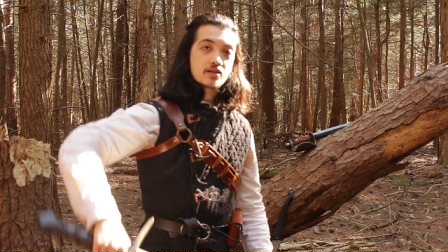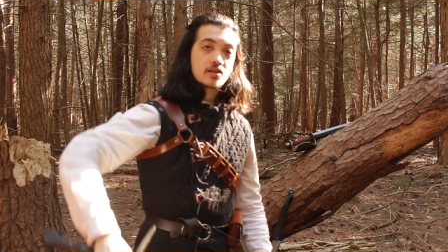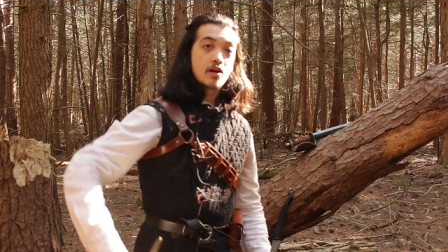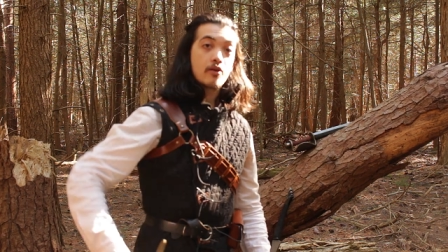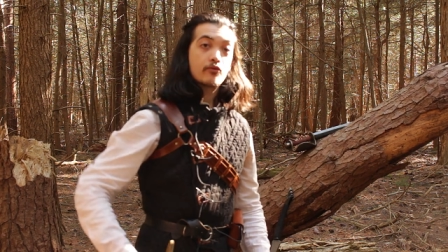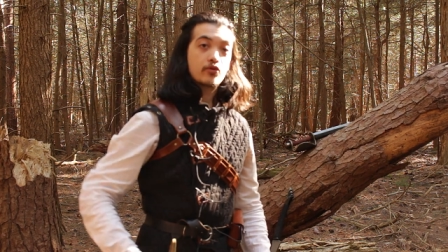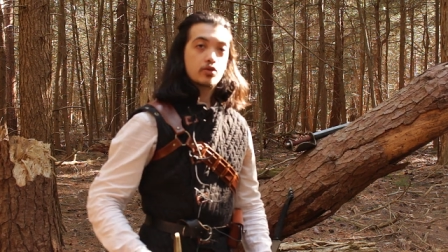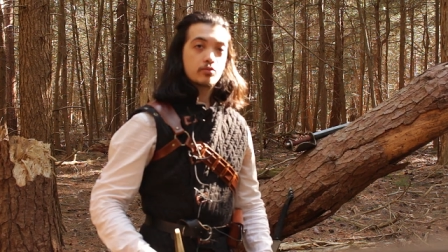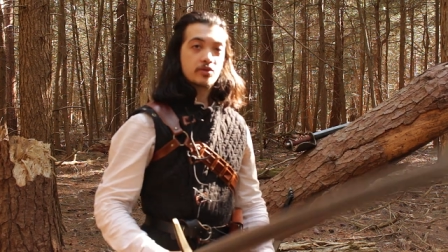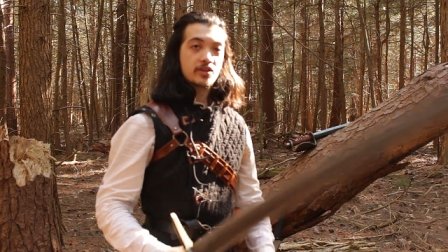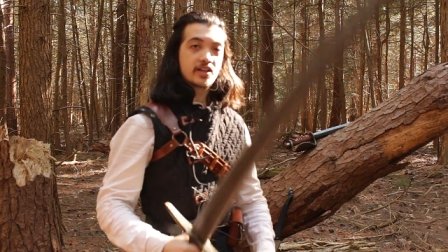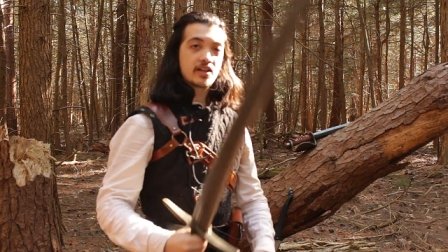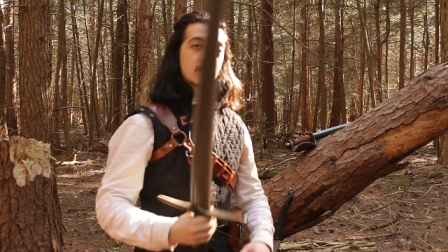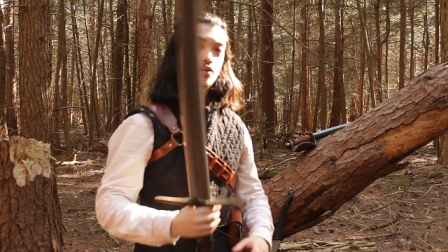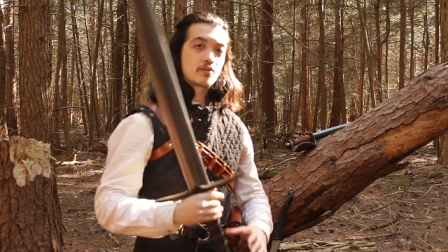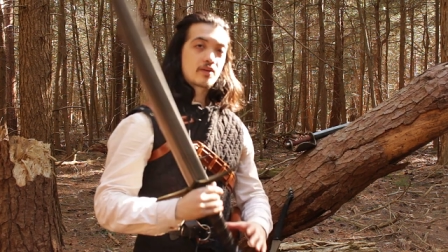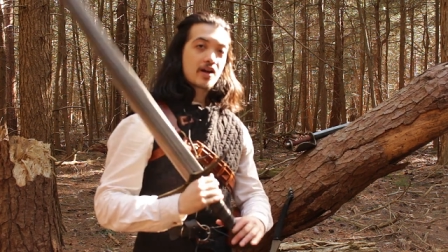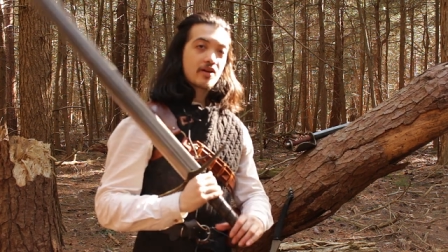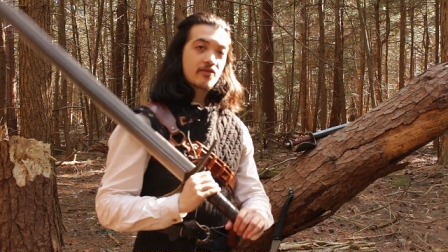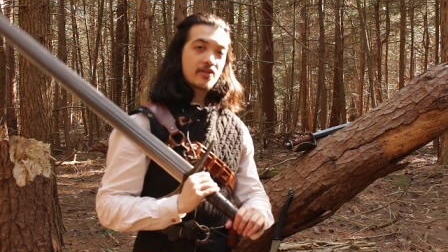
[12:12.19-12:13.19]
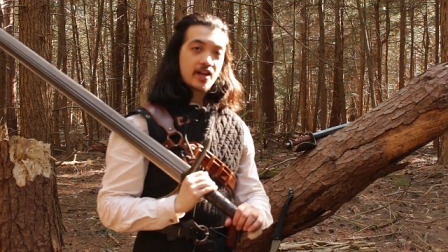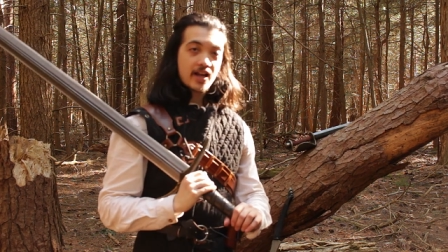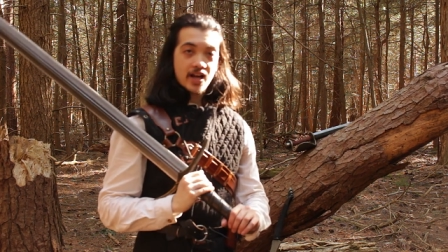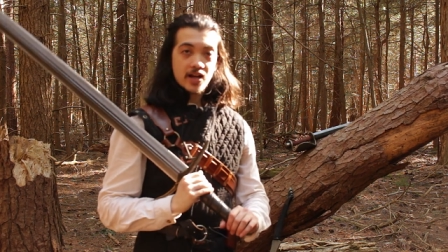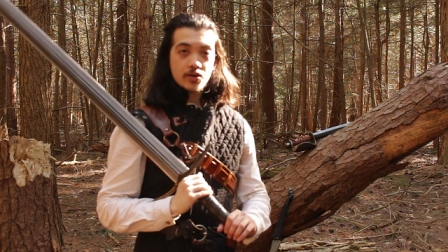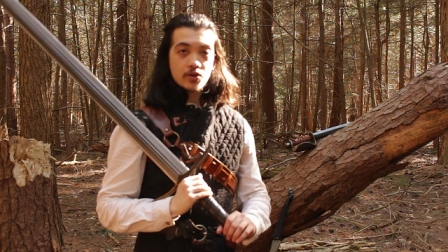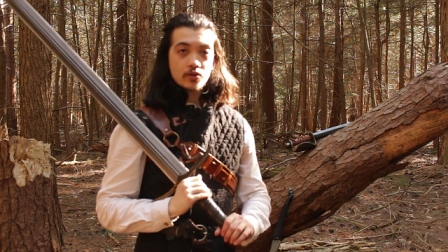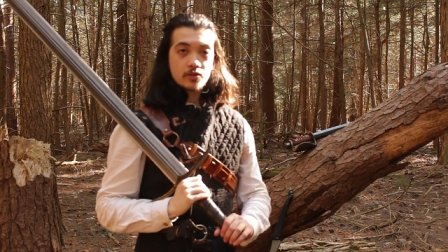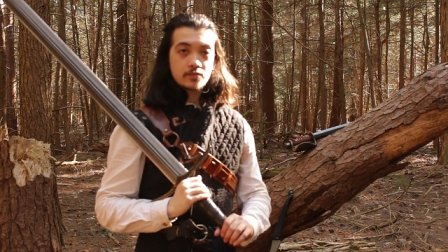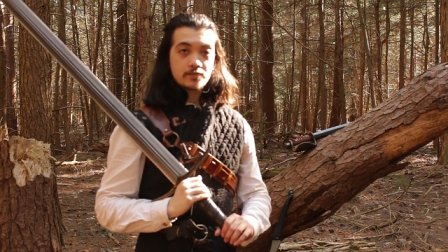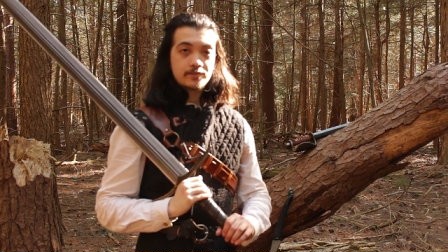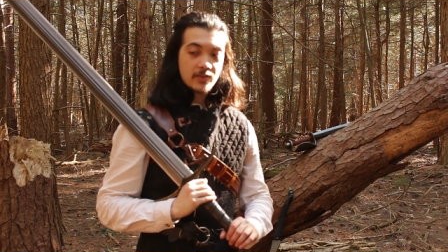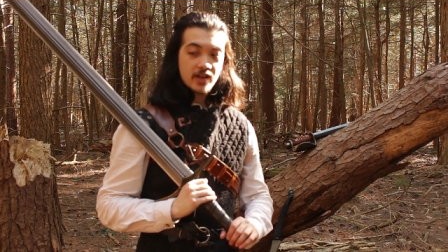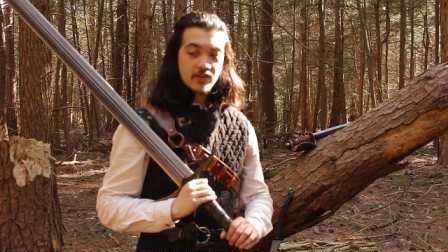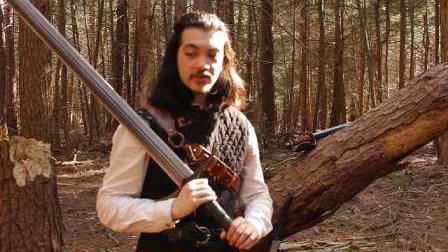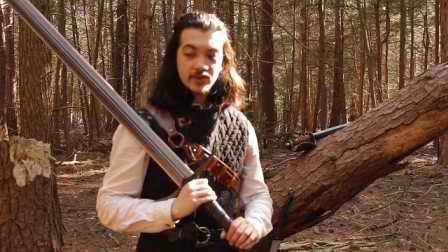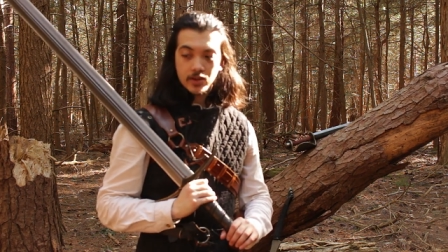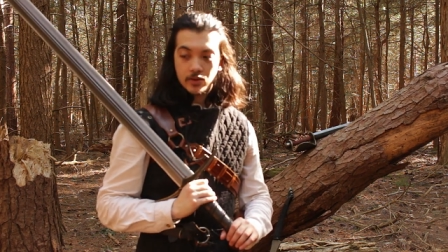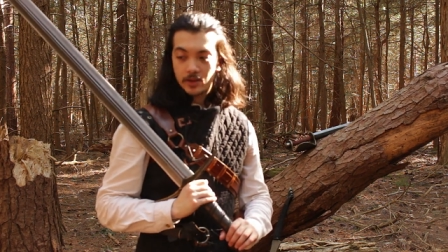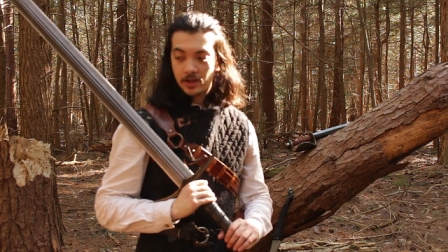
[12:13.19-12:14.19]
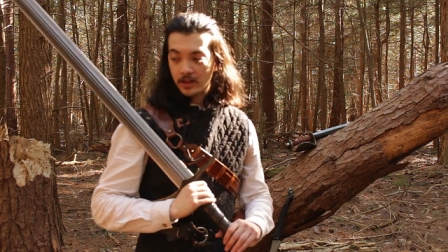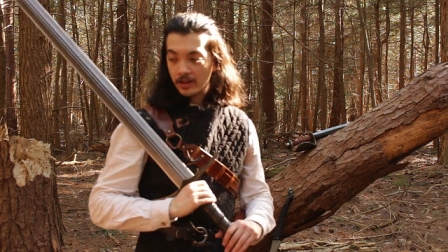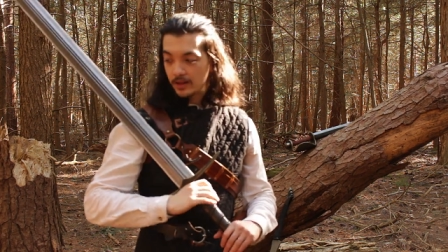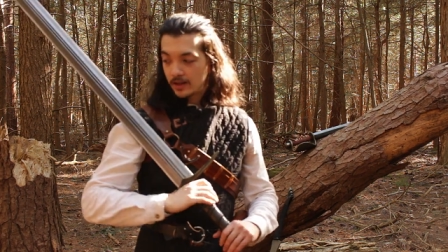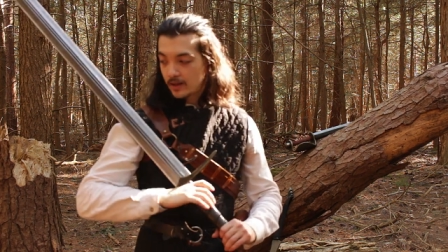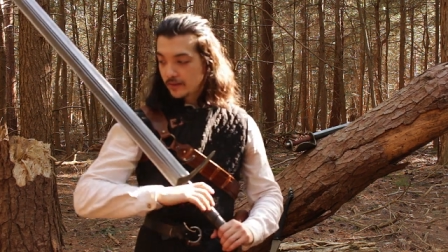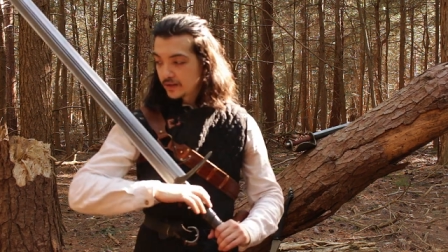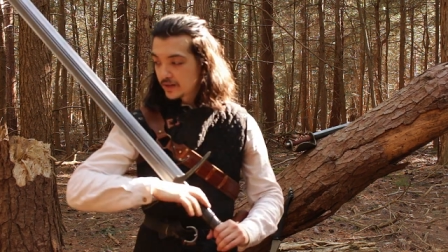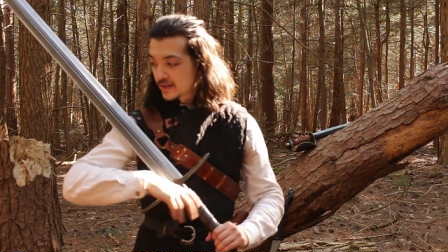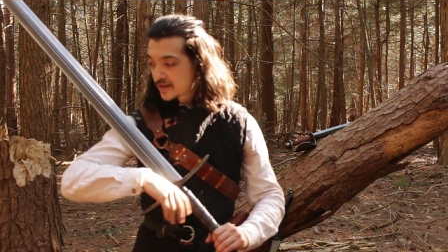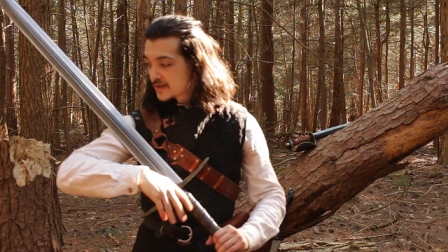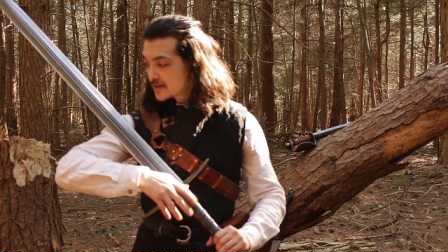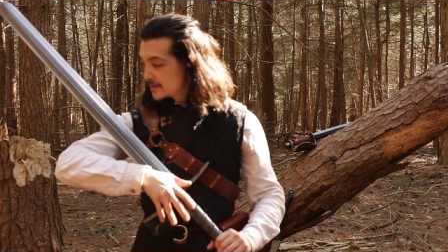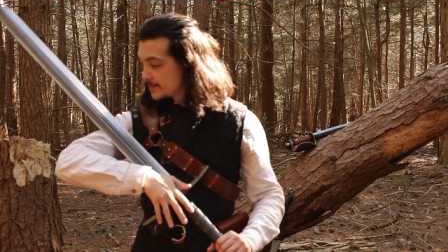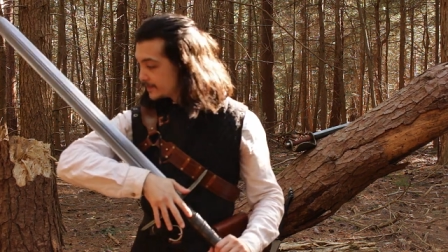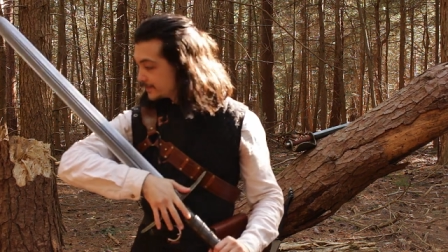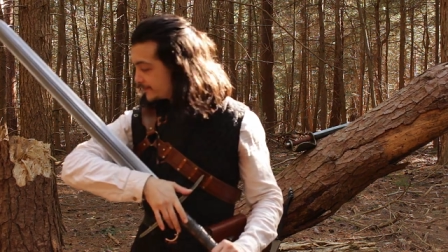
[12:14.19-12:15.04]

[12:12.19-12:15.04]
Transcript: comfortably around the handle, even though I love it,